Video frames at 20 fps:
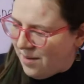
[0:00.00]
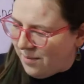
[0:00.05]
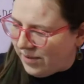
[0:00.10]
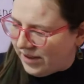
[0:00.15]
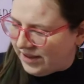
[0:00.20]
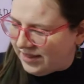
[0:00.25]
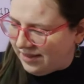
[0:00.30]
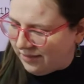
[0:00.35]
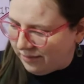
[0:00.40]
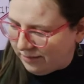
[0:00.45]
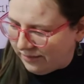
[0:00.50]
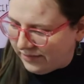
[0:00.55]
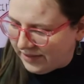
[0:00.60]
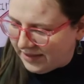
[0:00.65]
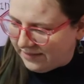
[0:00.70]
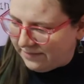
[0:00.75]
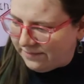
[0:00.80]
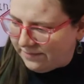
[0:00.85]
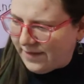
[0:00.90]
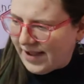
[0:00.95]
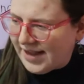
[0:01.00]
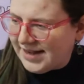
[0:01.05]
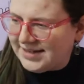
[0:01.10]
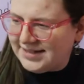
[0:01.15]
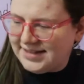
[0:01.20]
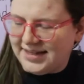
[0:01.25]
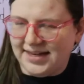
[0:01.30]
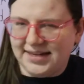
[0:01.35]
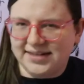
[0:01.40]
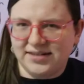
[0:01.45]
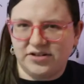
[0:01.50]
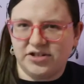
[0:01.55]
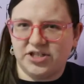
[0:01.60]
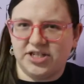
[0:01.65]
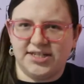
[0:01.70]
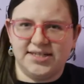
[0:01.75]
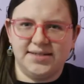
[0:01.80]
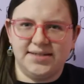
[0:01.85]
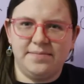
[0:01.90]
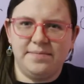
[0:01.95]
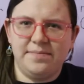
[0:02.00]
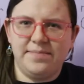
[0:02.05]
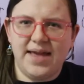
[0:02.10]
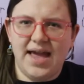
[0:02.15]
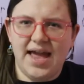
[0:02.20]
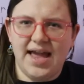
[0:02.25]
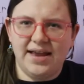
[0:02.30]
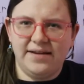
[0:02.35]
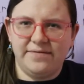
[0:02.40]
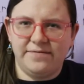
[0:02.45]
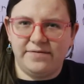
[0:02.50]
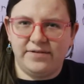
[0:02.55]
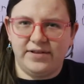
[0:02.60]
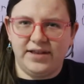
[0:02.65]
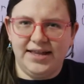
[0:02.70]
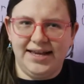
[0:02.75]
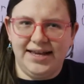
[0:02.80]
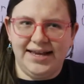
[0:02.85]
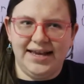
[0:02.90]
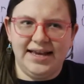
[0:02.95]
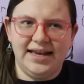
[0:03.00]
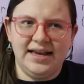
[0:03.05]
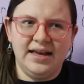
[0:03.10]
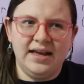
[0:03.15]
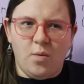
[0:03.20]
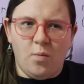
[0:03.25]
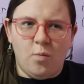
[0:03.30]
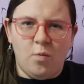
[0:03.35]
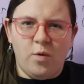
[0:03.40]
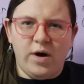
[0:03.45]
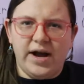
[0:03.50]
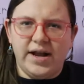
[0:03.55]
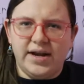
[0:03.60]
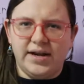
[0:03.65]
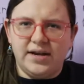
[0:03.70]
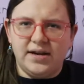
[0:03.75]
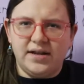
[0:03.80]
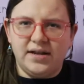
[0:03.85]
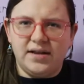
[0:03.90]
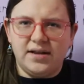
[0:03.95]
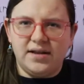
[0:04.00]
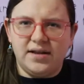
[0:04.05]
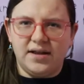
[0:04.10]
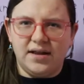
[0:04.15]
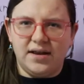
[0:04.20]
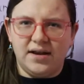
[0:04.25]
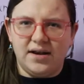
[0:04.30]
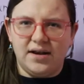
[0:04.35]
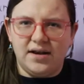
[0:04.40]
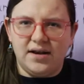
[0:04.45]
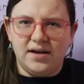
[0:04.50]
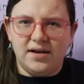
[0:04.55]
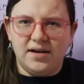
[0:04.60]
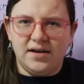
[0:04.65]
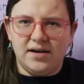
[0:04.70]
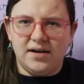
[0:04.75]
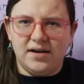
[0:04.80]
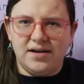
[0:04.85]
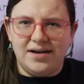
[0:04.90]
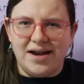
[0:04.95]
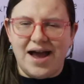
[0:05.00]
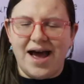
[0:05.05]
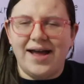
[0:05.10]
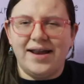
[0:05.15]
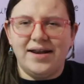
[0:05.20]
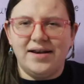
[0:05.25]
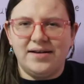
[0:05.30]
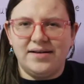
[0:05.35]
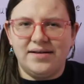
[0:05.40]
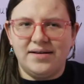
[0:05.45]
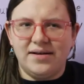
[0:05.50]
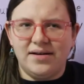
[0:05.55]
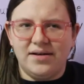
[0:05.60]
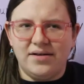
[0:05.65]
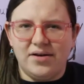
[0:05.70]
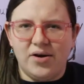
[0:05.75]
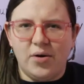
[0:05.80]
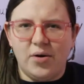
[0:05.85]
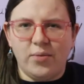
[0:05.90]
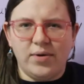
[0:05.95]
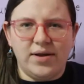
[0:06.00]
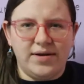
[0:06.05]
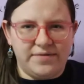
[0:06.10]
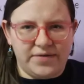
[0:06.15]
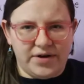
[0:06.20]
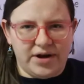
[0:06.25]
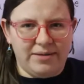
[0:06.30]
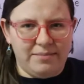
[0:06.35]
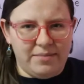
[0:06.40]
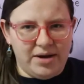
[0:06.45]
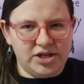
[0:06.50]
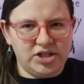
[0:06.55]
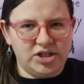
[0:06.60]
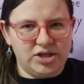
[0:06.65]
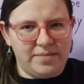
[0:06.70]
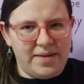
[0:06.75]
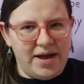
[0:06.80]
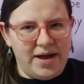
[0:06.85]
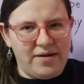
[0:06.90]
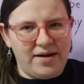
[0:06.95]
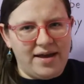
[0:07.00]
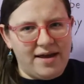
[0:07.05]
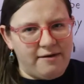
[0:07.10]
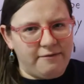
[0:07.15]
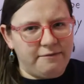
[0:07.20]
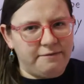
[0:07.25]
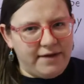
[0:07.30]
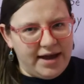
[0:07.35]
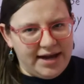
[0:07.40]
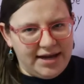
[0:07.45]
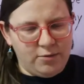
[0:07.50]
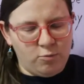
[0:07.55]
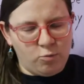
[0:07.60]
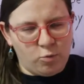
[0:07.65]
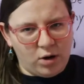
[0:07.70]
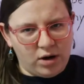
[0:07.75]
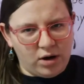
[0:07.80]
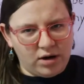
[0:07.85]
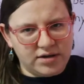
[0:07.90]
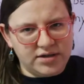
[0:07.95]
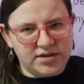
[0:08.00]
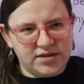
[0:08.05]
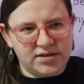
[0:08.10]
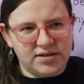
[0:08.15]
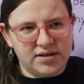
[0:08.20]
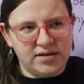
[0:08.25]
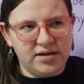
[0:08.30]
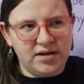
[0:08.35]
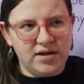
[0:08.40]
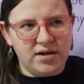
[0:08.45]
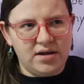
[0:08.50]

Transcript: but the, the fight scenes are just painfully, one, not knowing very much about how fighting works,